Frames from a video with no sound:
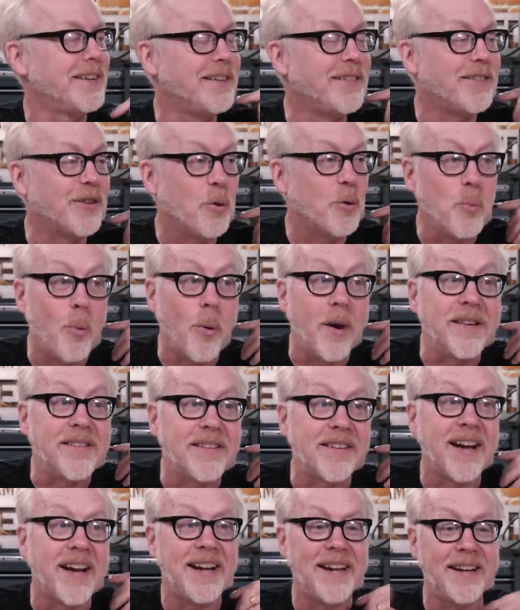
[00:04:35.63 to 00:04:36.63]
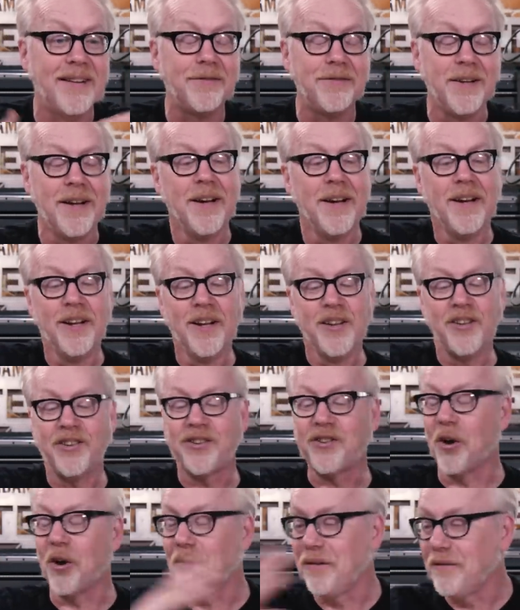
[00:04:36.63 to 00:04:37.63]
And so once I have
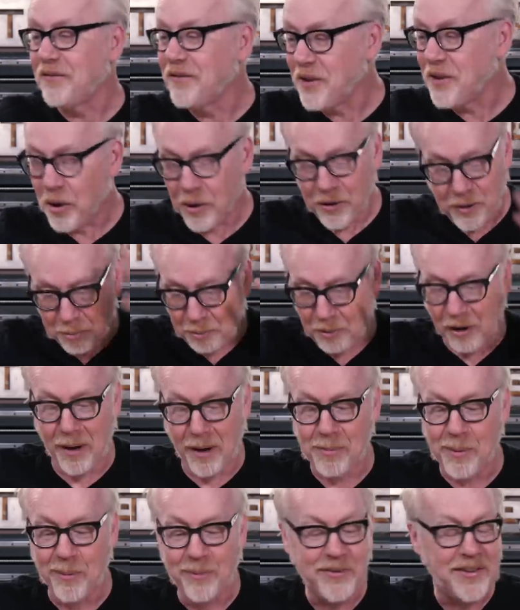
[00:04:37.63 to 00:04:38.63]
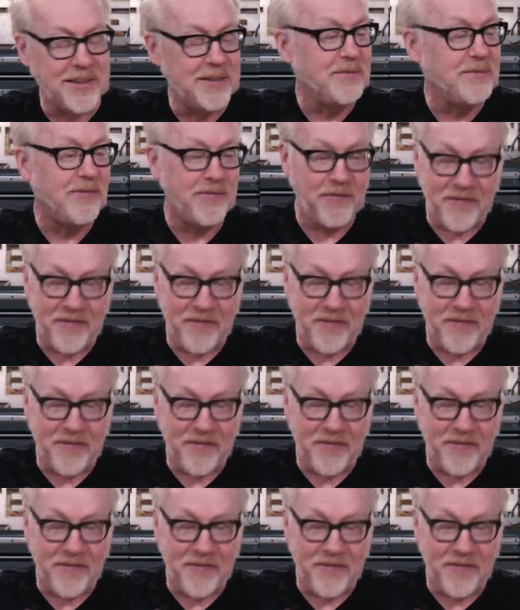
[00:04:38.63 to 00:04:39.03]
solved all the problems and